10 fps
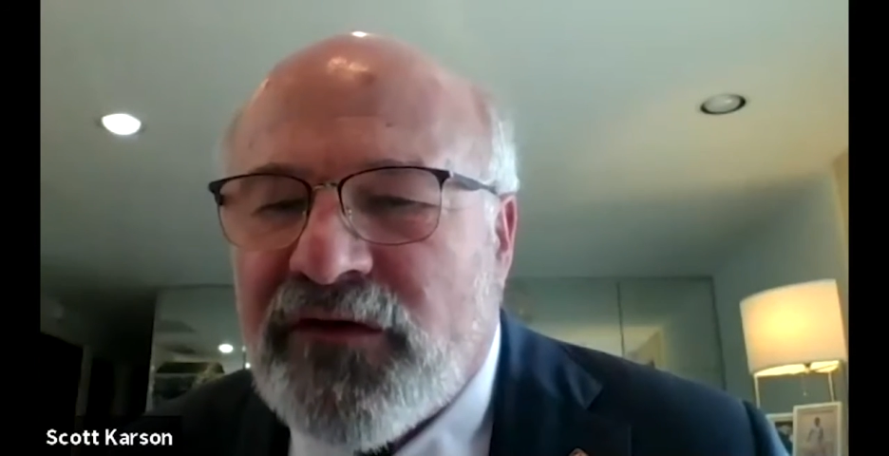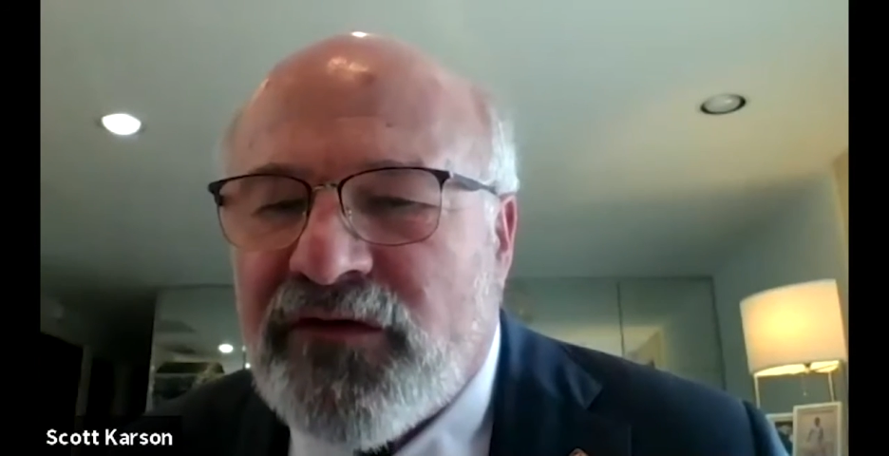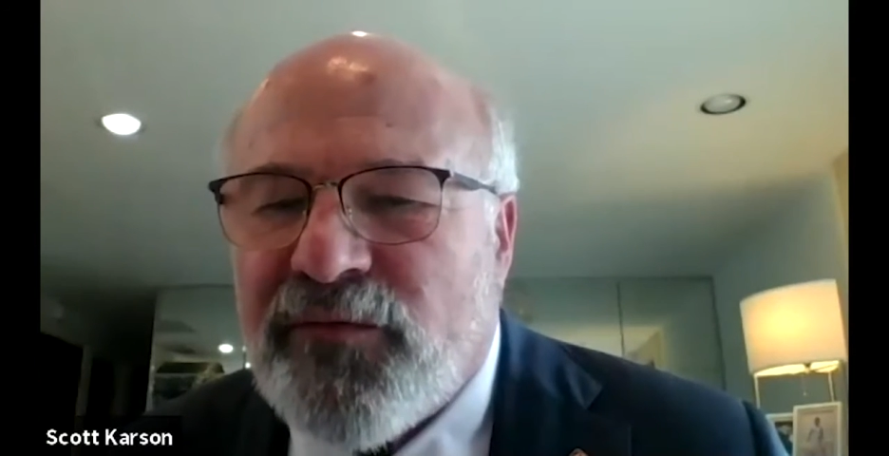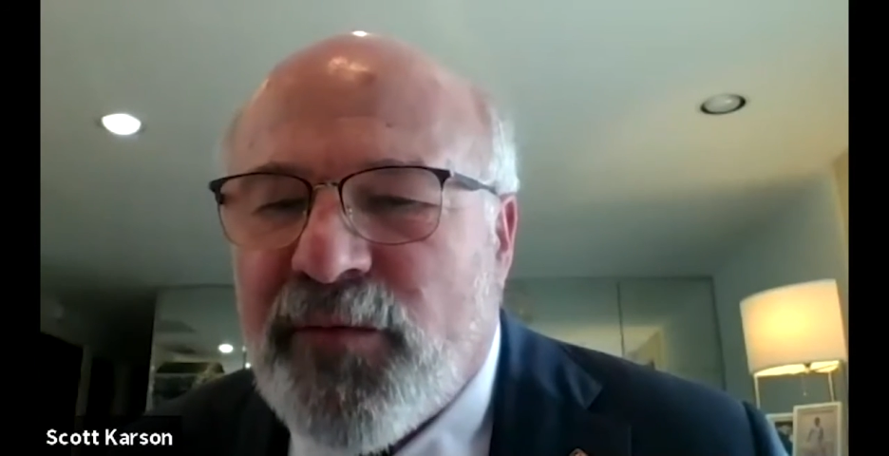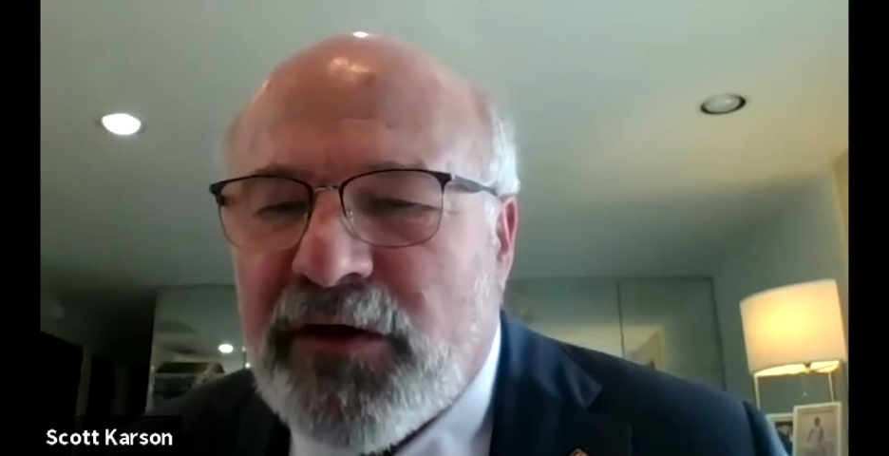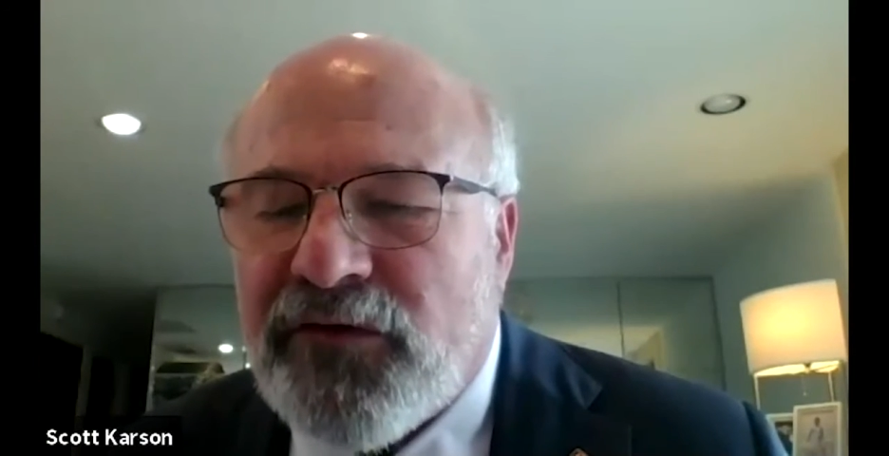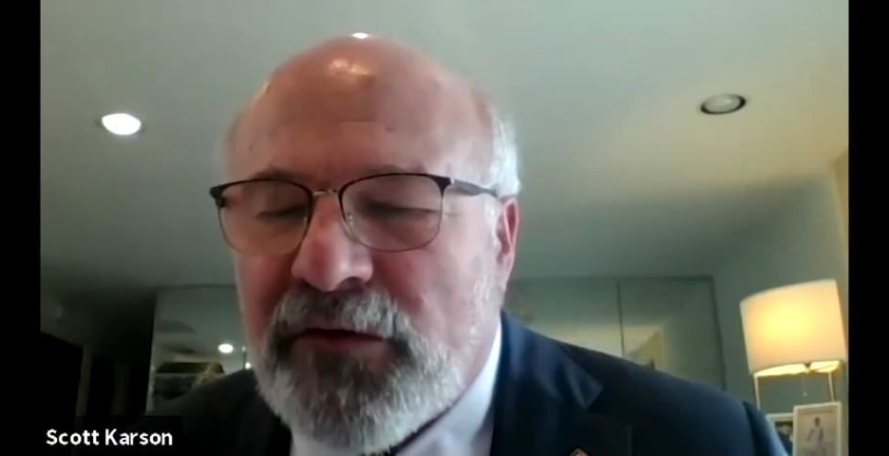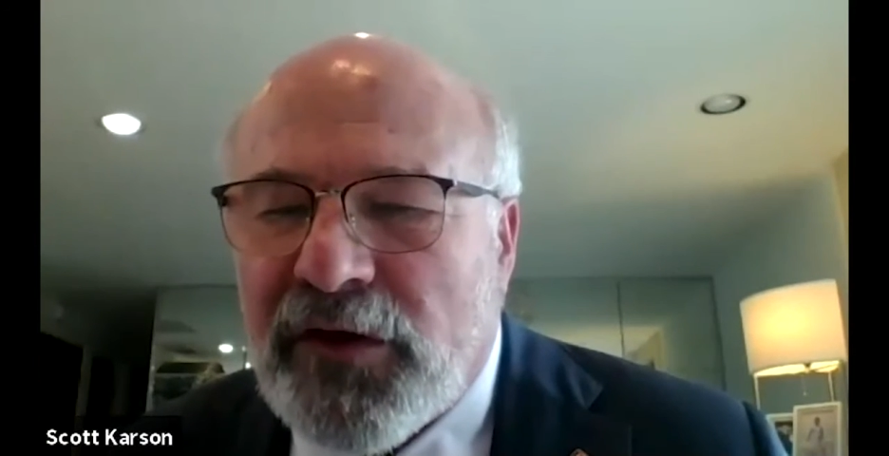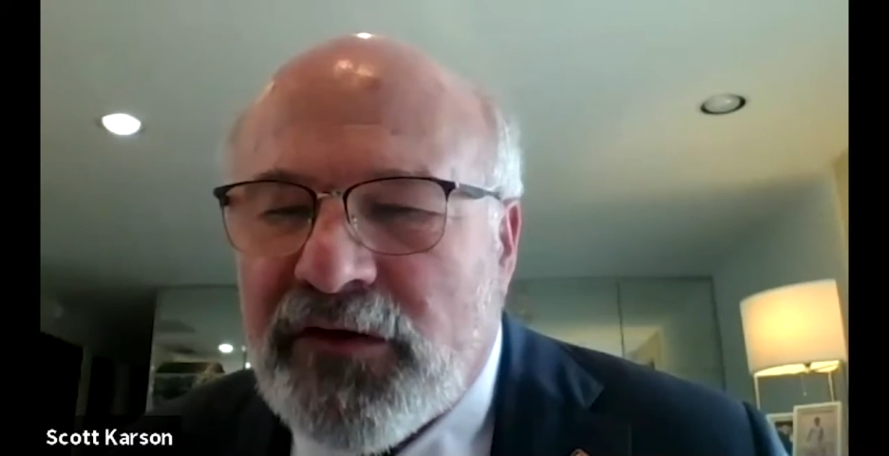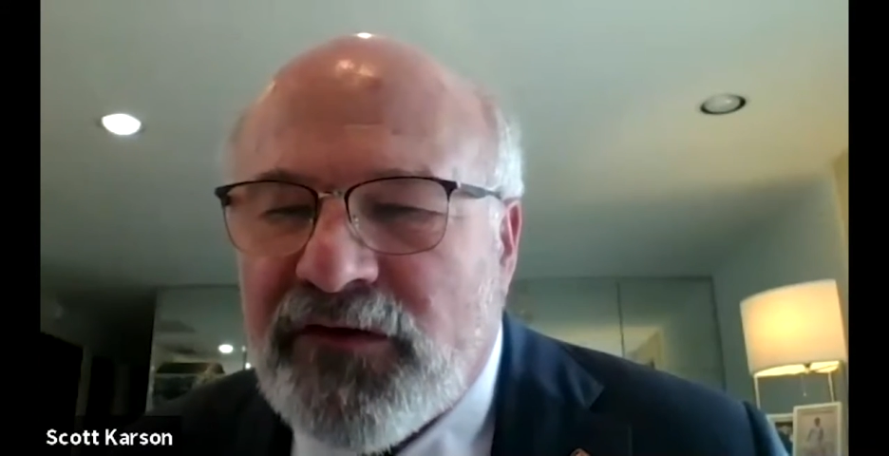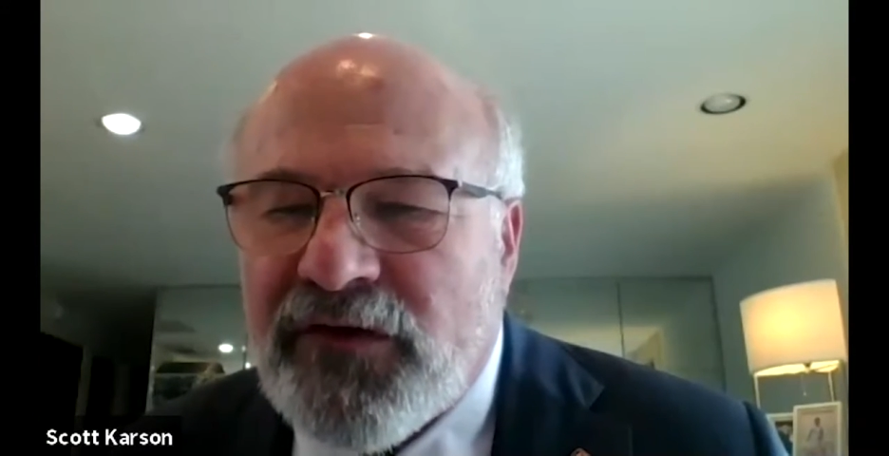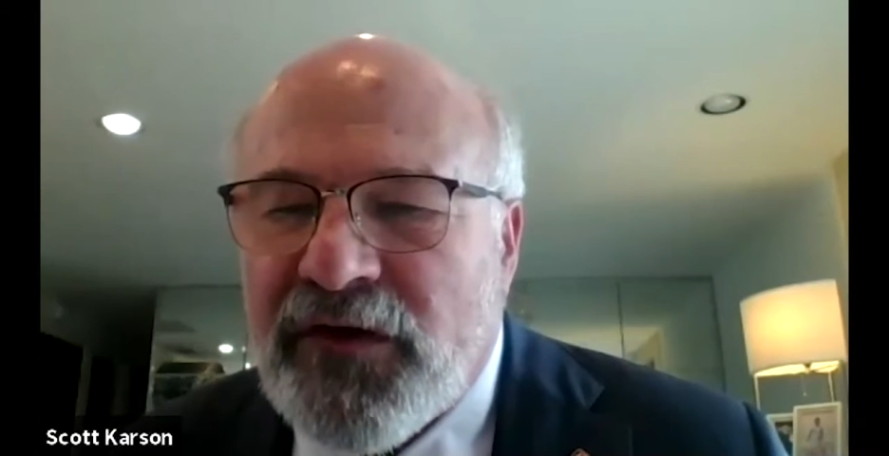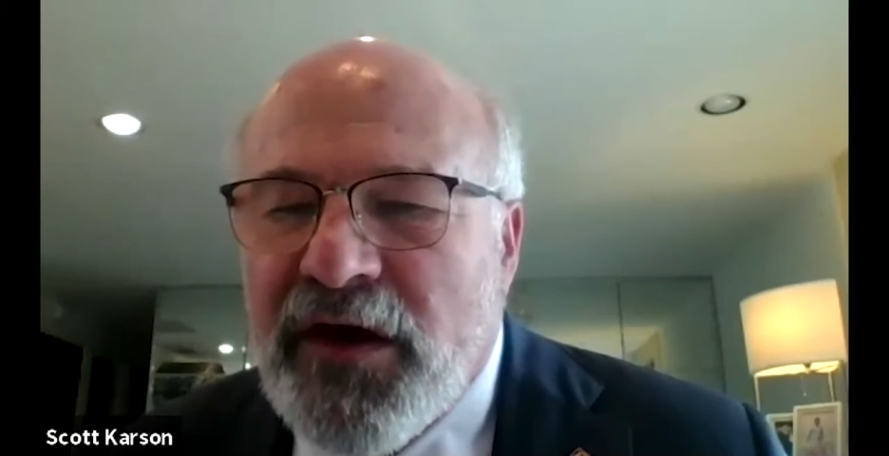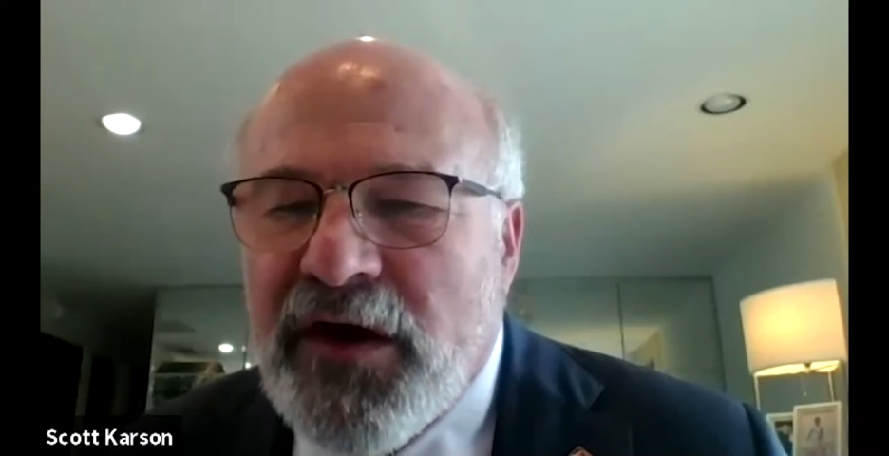to speak. So let's,